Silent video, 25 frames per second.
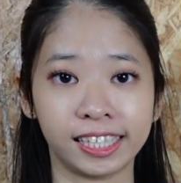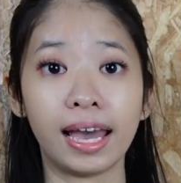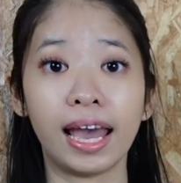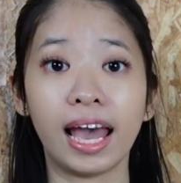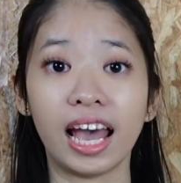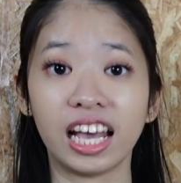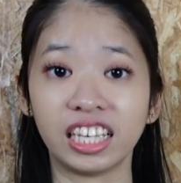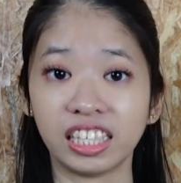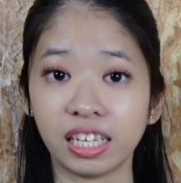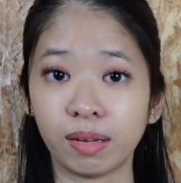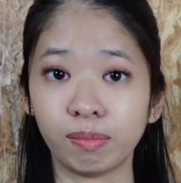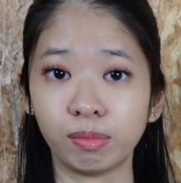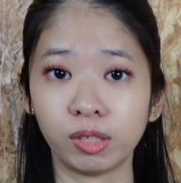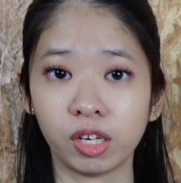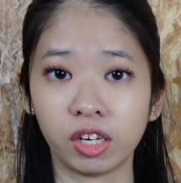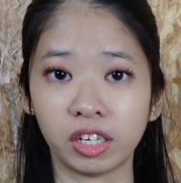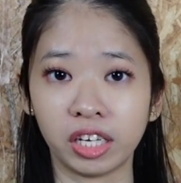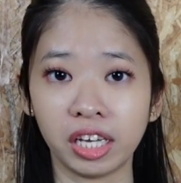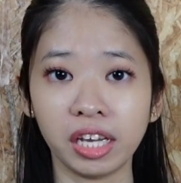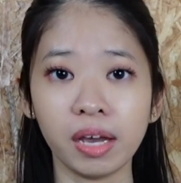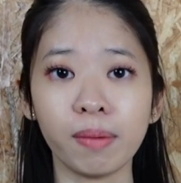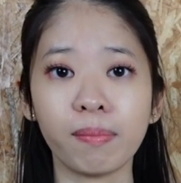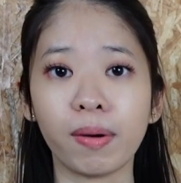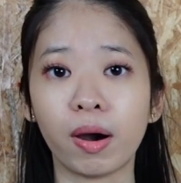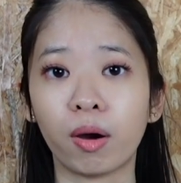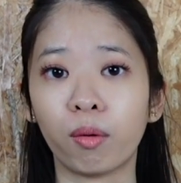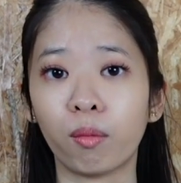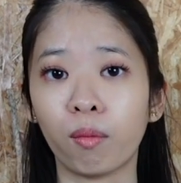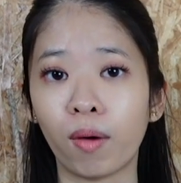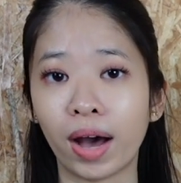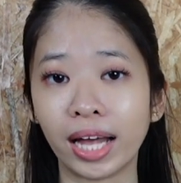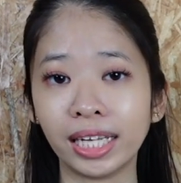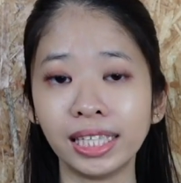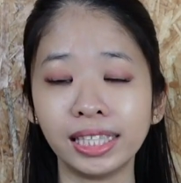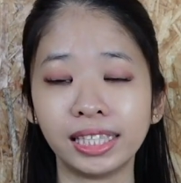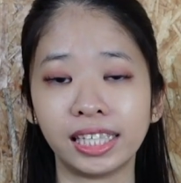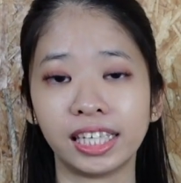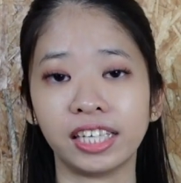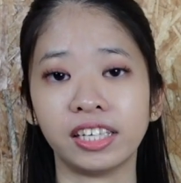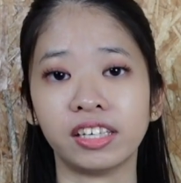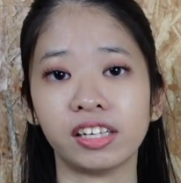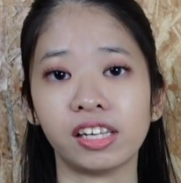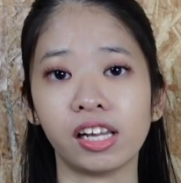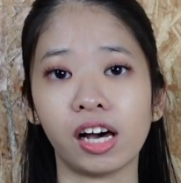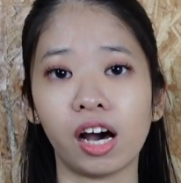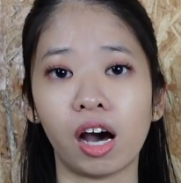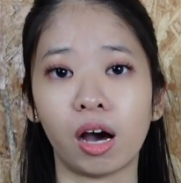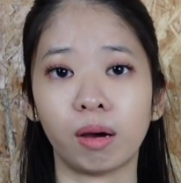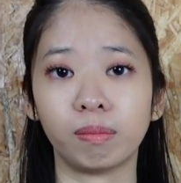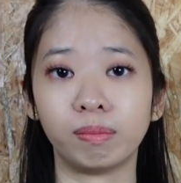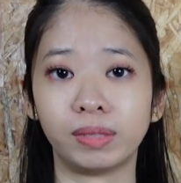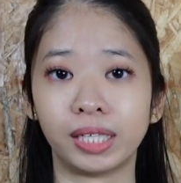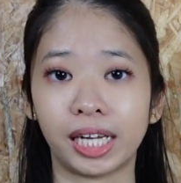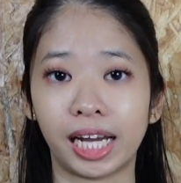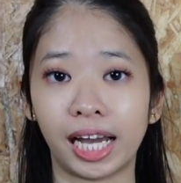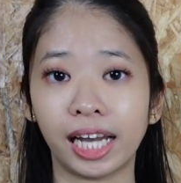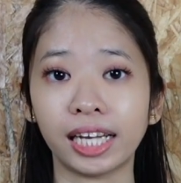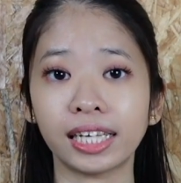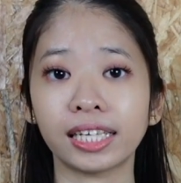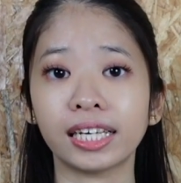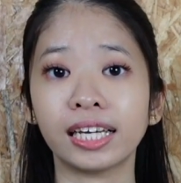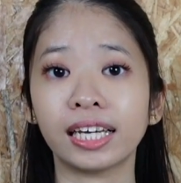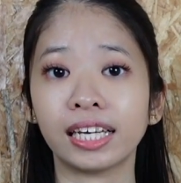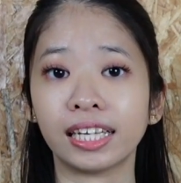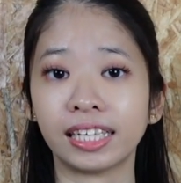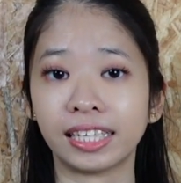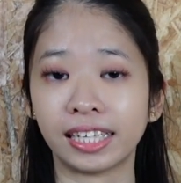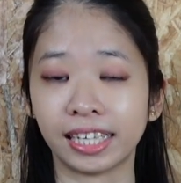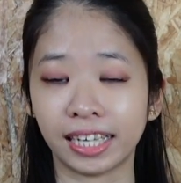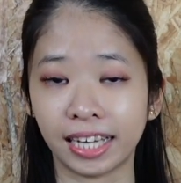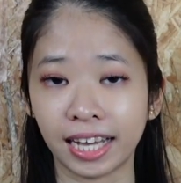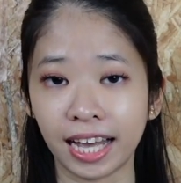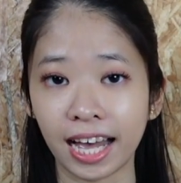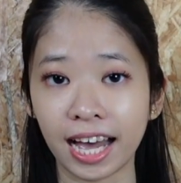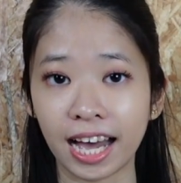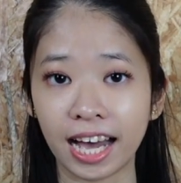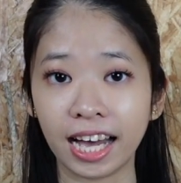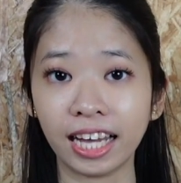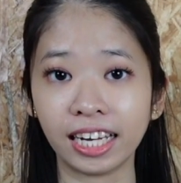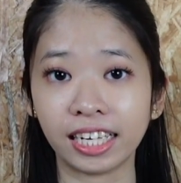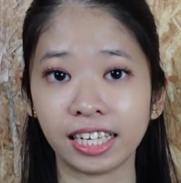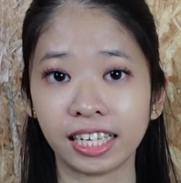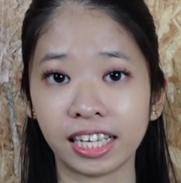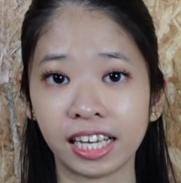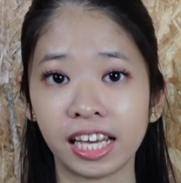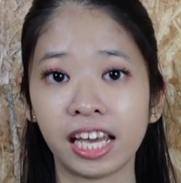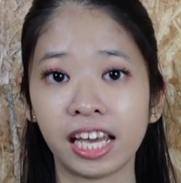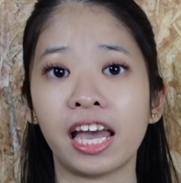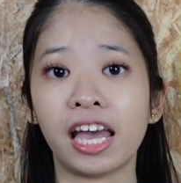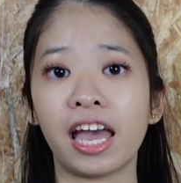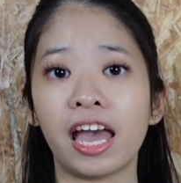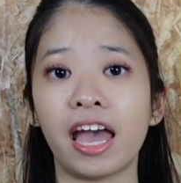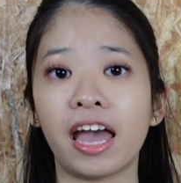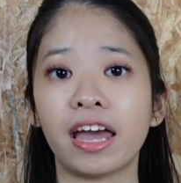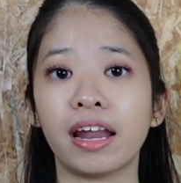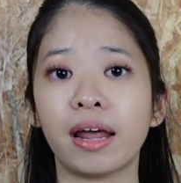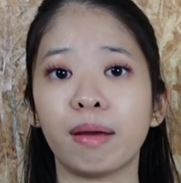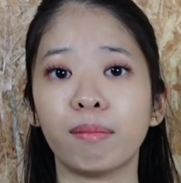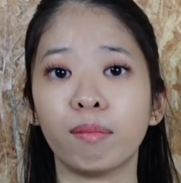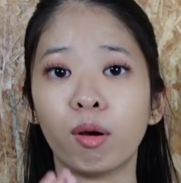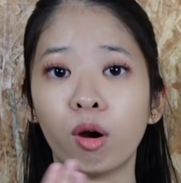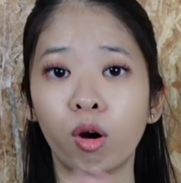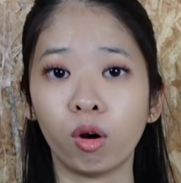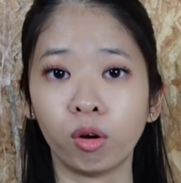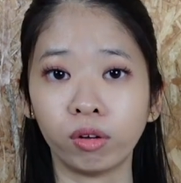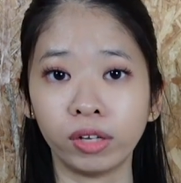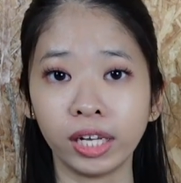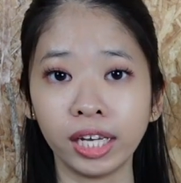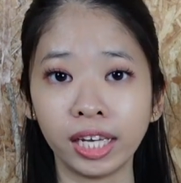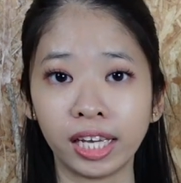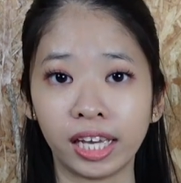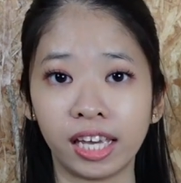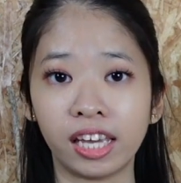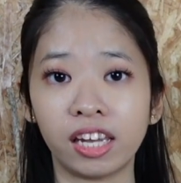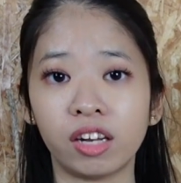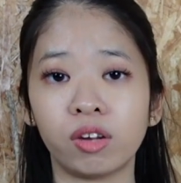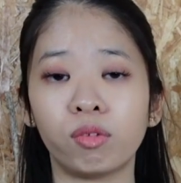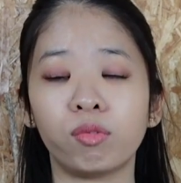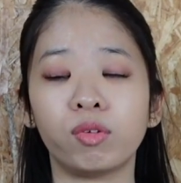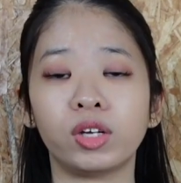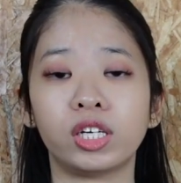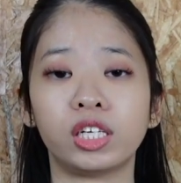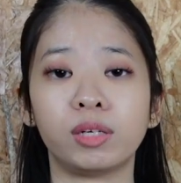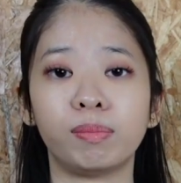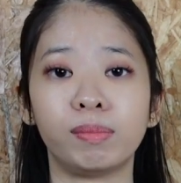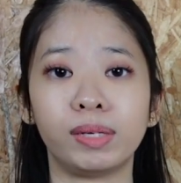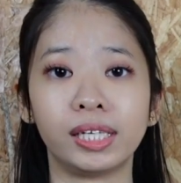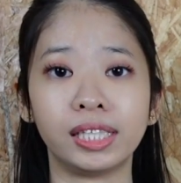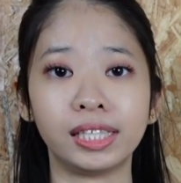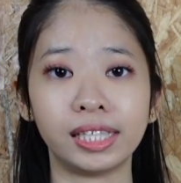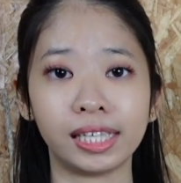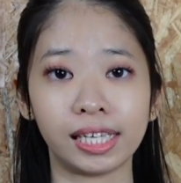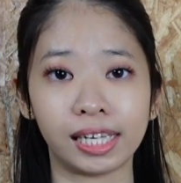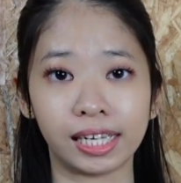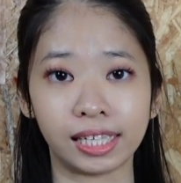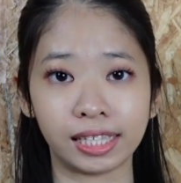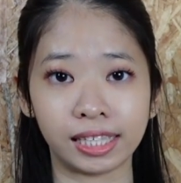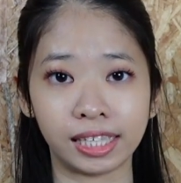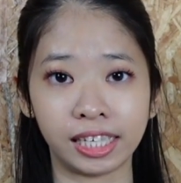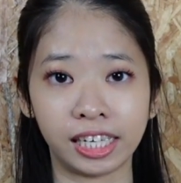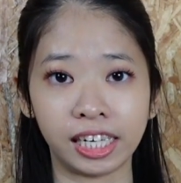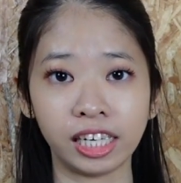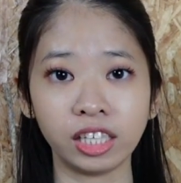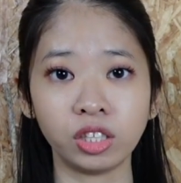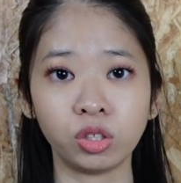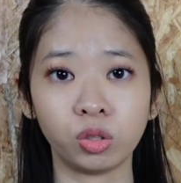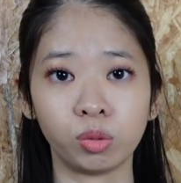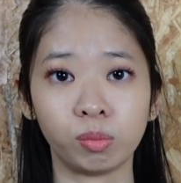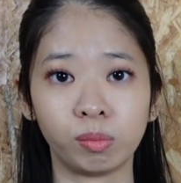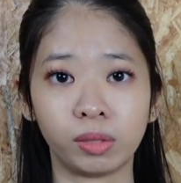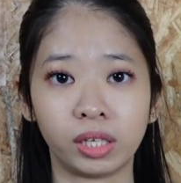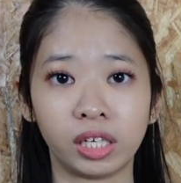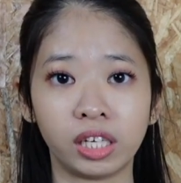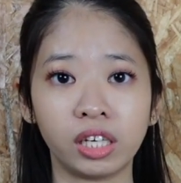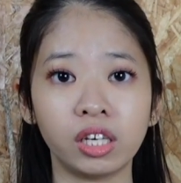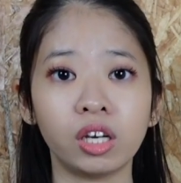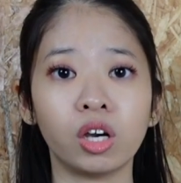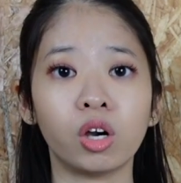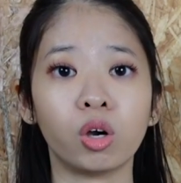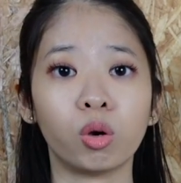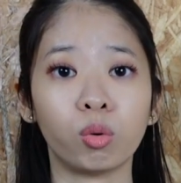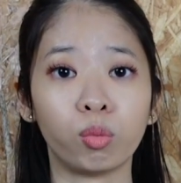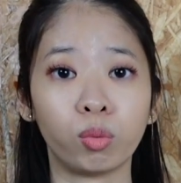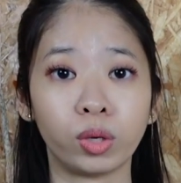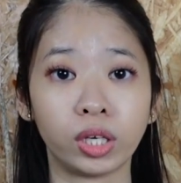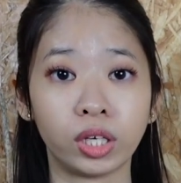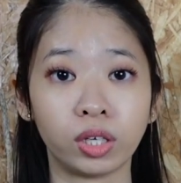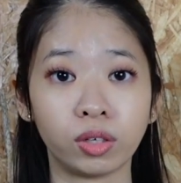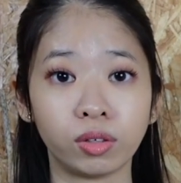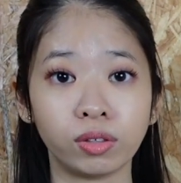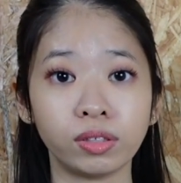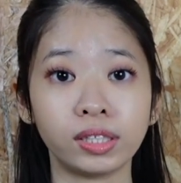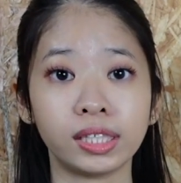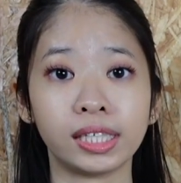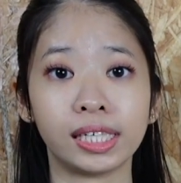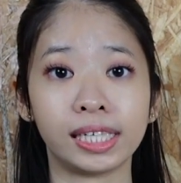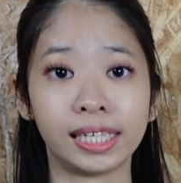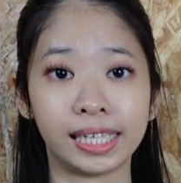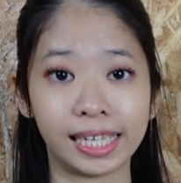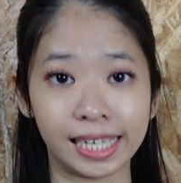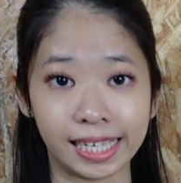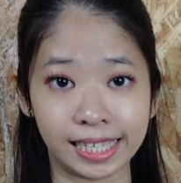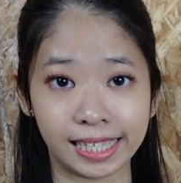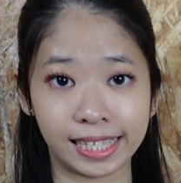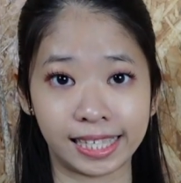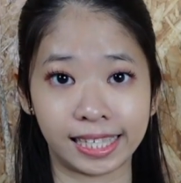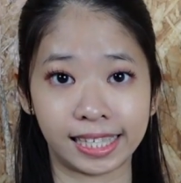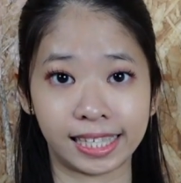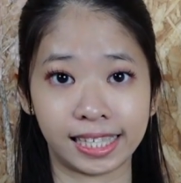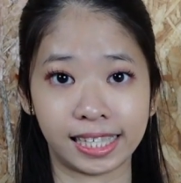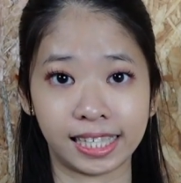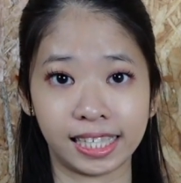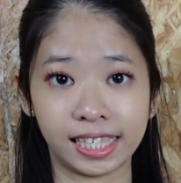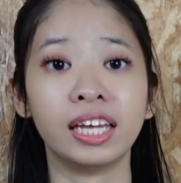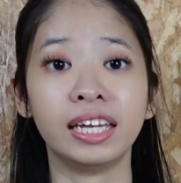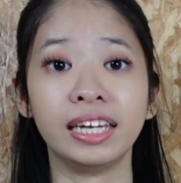As I'm talking about one singular object, the card, and I'm holding it, which means it is near to me, we use this.